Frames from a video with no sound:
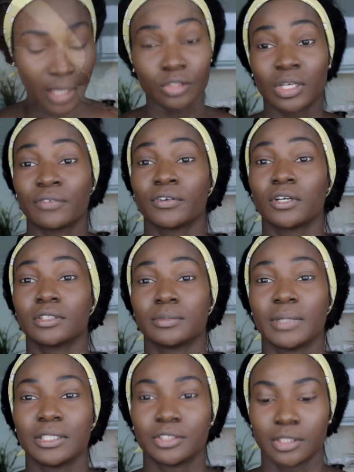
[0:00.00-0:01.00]
So I forgot
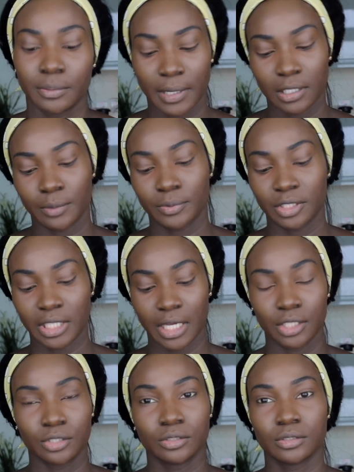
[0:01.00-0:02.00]
to mention, the powder brush
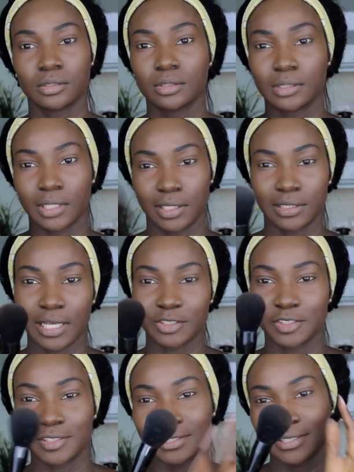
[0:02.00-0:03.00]
I used is
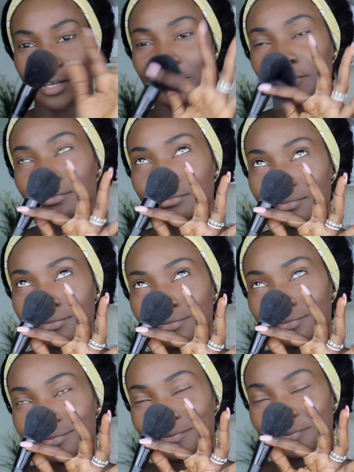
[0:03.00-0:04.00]
actually Zaron
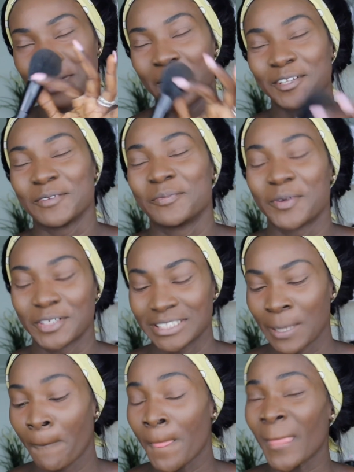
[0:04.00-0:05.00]
powder
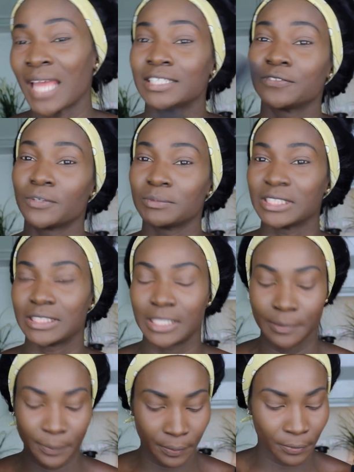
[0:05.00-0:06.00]
brush, and it's from the
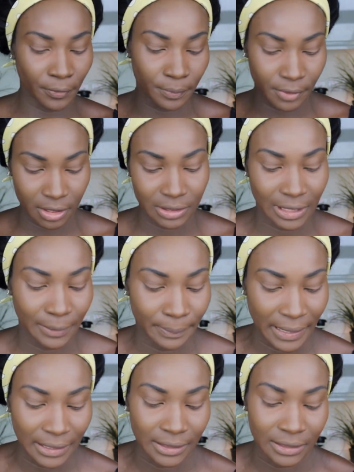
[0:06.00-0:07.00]
same Pro Brush
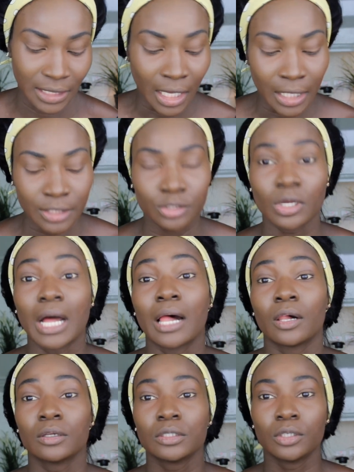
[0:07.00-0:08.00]
Set palette. So
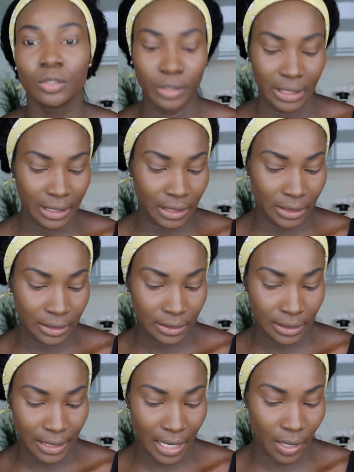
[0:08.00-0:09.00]
I'll go
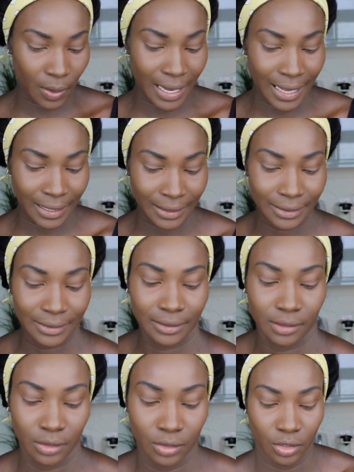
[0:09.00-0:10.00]
in now and
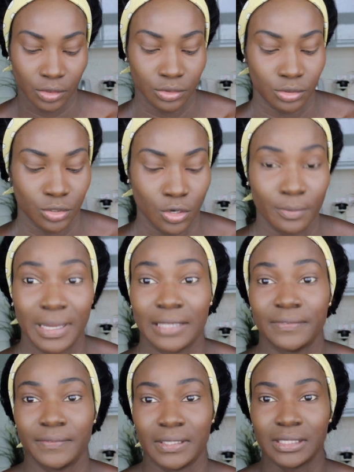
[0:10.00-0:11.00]
contour
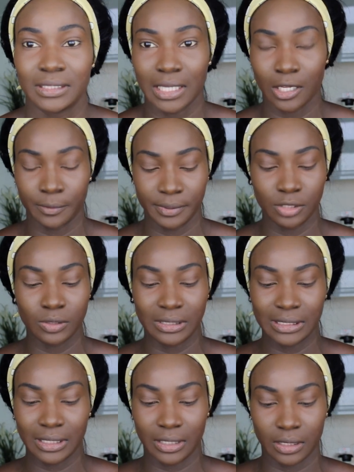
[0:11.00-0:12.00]
my face, and I'll be
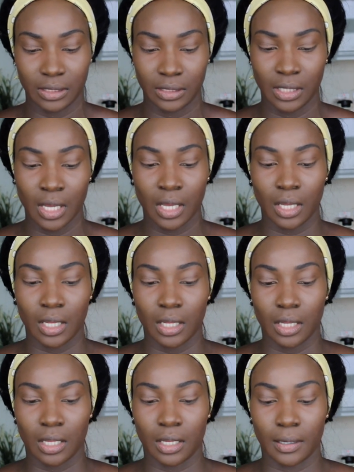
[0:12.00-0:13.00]
using the
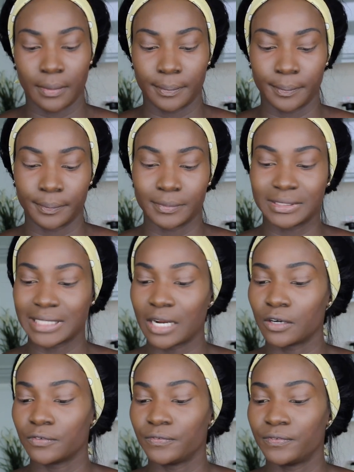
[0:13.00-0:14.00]

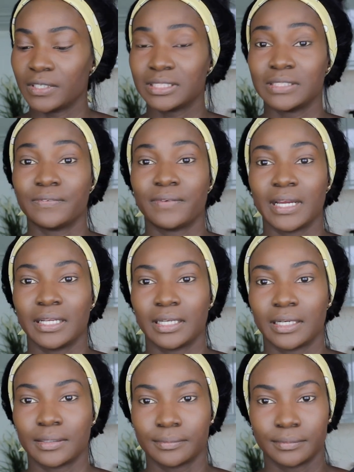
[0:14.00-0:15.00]
Zaron Face
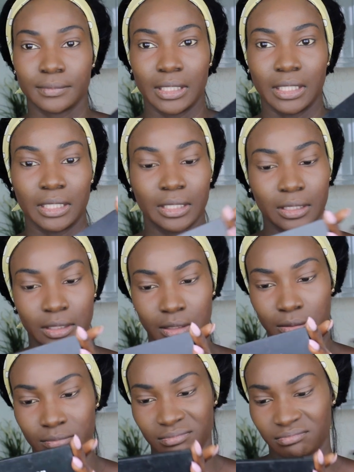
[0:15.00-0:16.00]
Definer.
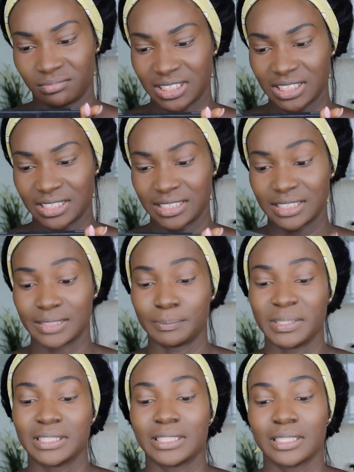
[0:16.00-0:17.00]
And this is
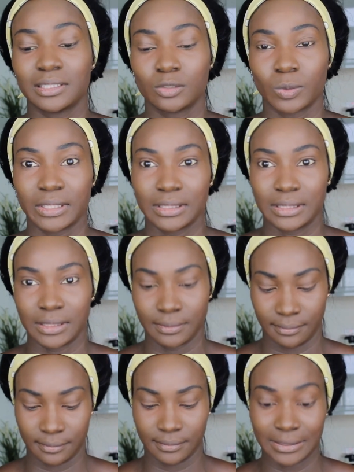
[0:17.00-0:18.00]
PZ20,
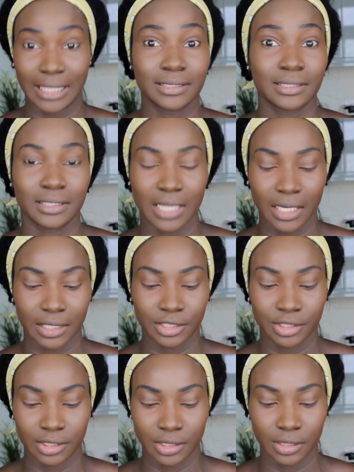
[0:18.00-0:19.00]
that's the
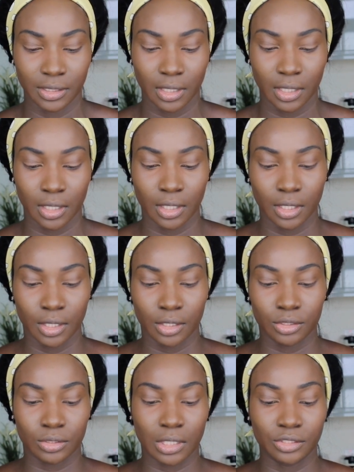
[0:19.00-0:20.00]
darkest shade,
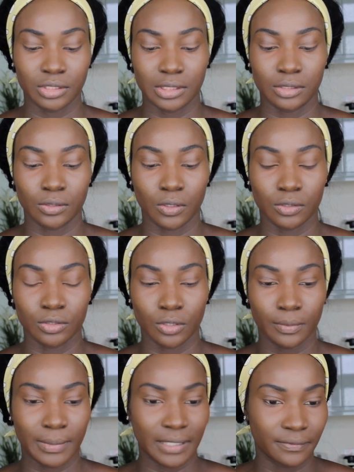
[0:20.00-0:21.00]
so I'll use it to
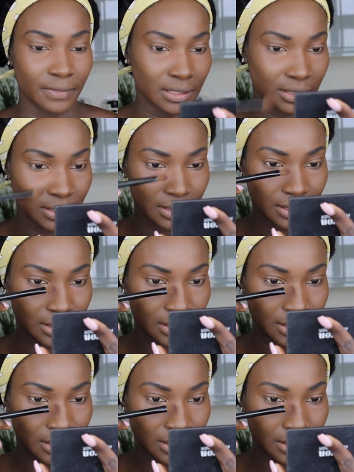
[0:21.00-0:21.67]
contour my face.